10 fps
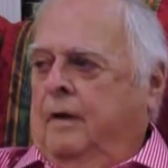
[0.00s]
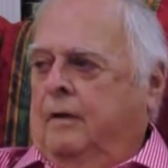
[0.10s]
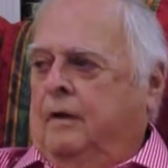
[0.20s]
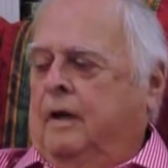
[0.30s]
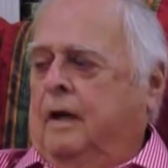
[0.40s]

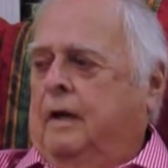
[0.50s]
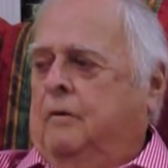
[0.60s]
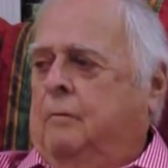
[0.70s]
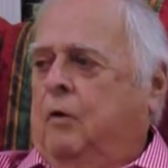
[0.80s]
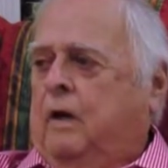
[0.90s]
the king
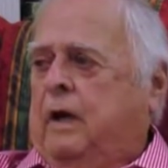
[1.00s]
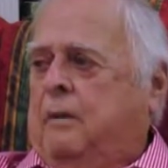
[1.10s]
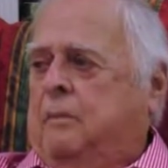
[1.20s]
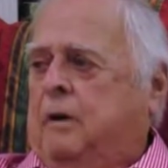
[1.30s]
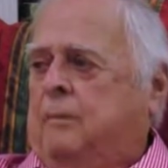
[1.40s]
of
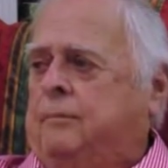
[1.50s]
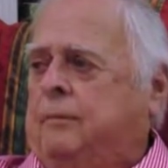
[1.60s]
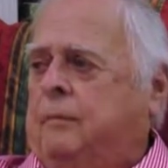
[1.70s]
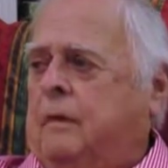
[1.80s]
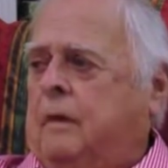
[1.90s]
Bohemia
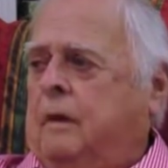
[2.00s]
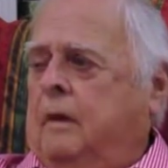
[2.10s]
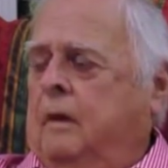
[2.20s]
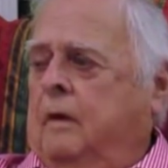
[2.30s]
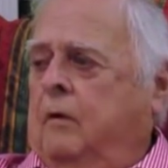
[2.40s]

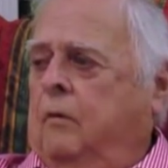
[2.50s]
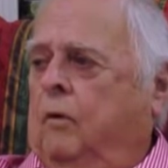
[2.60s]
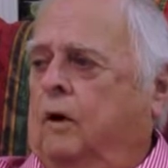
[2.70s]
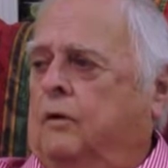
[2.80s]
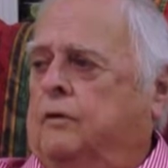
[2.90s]

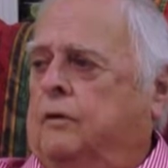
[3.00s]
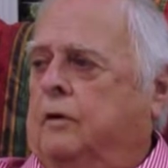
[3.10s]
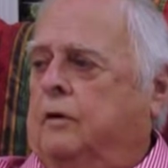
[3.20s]
was